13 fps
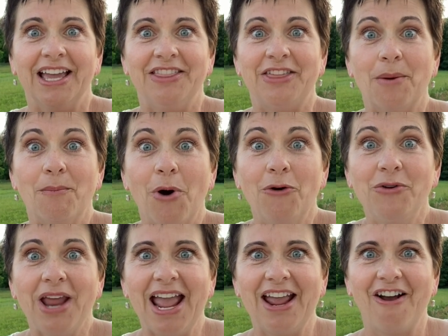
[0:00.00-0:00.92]
that
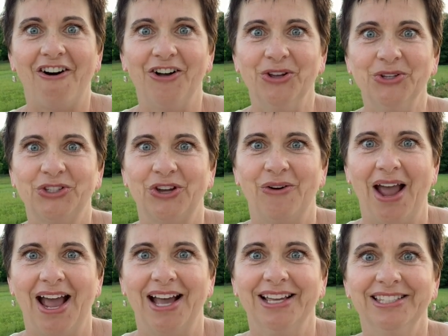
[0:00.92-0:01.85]
Monet also
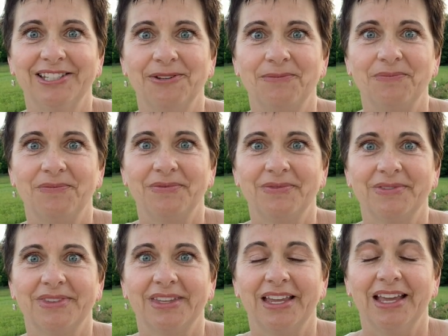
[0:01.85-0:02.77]
has.
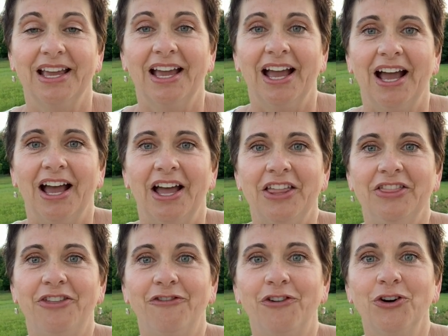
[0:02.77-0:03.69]

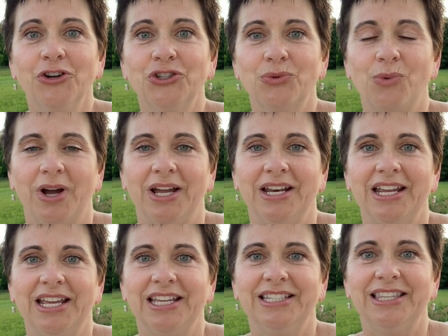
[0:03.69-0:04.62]
The first one
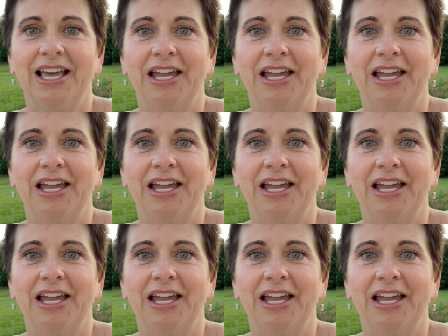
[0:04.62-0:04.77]
is that